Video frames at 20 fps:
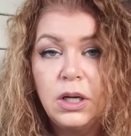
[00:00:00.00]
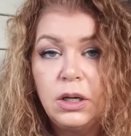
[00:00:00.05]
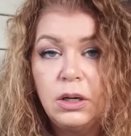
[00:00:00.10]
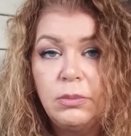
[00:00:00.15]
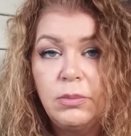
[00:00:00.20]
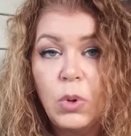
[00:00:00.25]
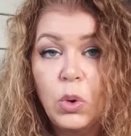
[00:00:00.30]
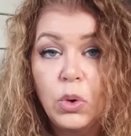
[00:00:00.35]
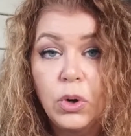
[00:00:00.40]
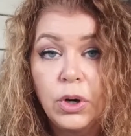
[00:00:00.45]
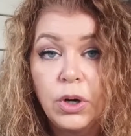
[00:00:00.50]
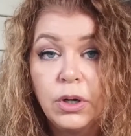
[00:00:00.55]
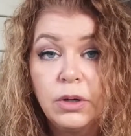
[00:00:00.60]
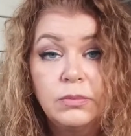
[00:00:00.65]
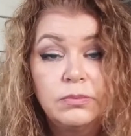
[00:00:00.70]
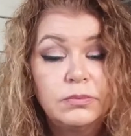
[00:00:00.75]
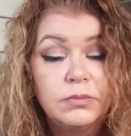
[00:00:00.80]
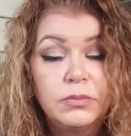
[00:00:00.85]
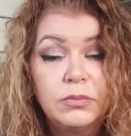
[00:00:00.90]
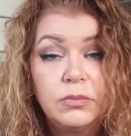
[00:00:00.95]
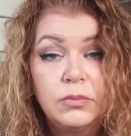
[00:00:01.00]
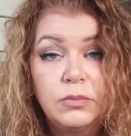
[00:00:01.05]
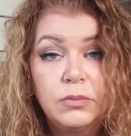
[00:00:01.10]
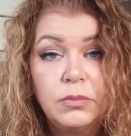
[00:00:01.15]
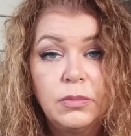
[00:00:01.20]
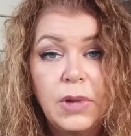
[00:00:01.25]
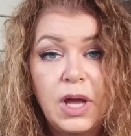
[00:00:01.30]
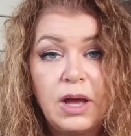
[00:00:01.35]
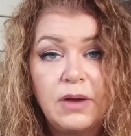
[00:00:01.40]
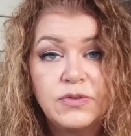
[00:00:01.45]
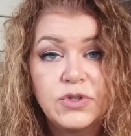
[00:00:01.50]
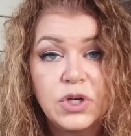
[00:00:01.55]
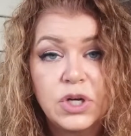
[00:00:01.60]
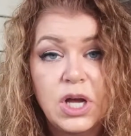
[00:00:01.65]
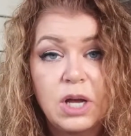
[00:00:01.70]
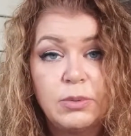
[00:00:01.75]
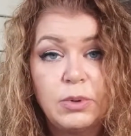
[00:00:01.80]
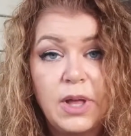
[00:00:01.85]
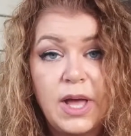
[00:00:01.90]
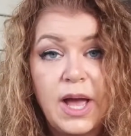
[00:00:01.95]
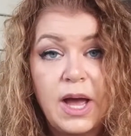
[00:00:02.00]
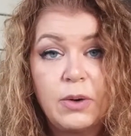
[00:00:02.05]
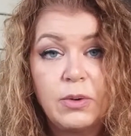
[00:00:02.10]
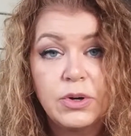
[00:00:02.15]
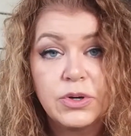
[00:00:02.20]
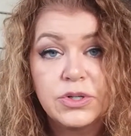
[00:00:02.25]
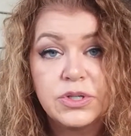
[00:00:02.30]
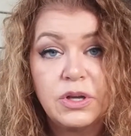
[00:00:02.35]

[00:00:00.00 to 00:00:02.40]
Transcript: Or after a couple of hours of